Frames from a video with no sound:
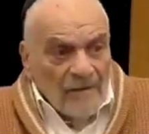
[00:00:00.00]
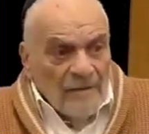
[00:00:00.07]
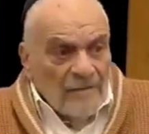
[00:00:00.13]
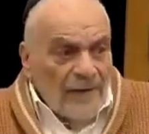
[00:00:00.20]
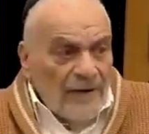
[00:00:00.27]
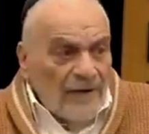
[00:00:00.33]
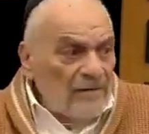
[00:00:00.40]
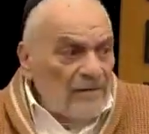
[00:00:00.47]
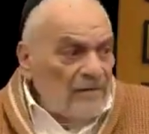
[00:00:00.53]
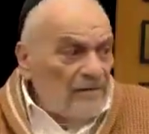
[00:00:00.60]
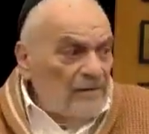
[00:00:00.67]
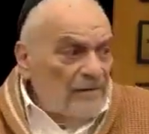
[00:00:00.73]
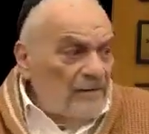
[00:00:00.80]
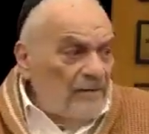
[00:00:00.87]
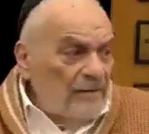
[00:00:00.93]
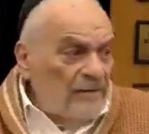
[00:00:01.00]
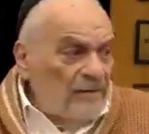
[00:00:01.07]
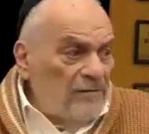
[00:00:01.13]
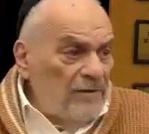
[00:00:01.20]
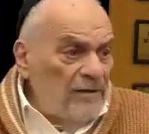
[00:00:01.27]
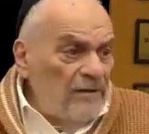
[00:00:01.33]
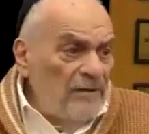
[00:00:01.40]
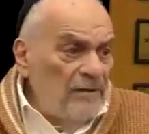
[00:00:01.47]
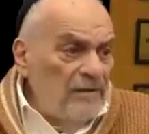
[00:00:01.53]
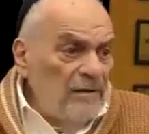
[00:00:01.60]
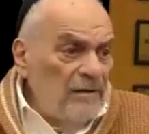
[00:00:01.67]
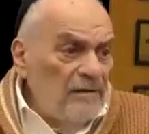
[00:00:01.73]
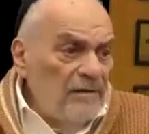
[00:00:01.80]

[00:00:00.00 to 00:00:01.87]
Paro to agree,